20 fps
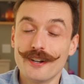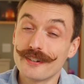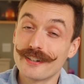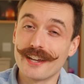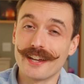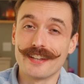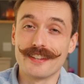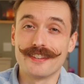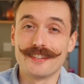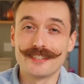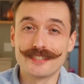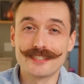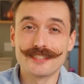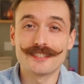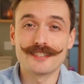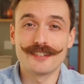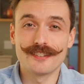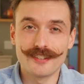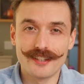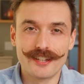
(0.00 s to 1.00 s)
Okay, this
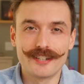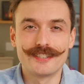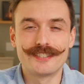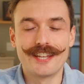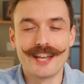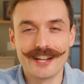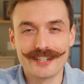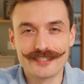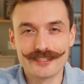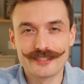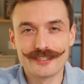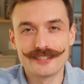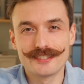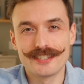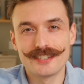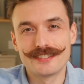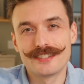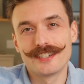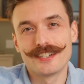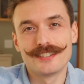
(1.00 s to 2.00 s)
is a lot of technical
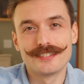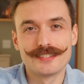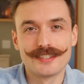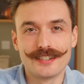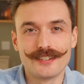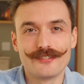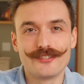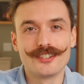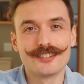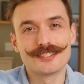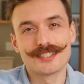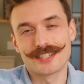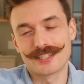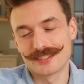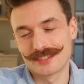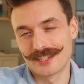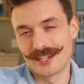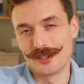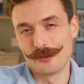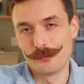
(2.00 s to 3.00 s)
details and it feels like
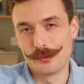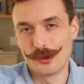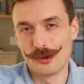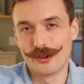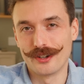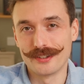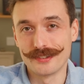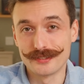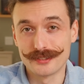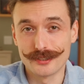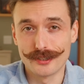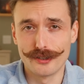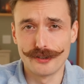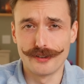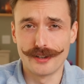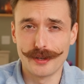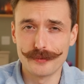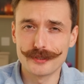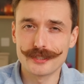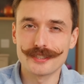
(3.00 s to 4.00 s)
it's getting boring, so
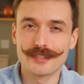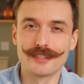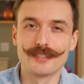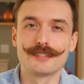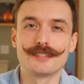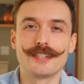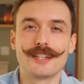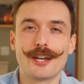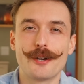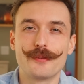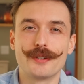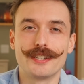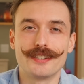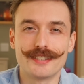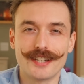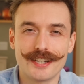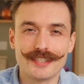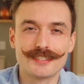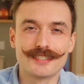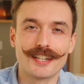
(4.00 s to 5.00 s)
I'm just gonna see how many
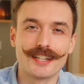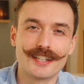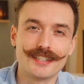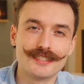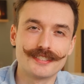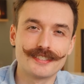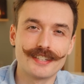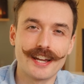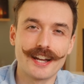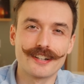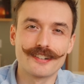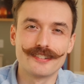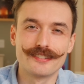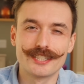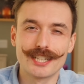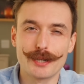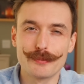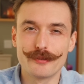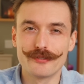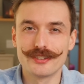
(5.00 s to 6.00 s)
dice I can stack on
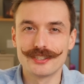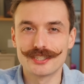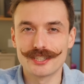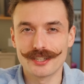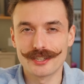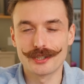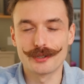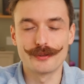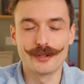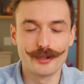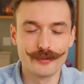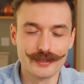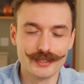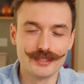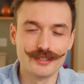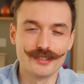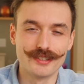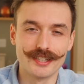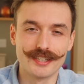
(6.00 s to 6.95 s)
top of each other while we do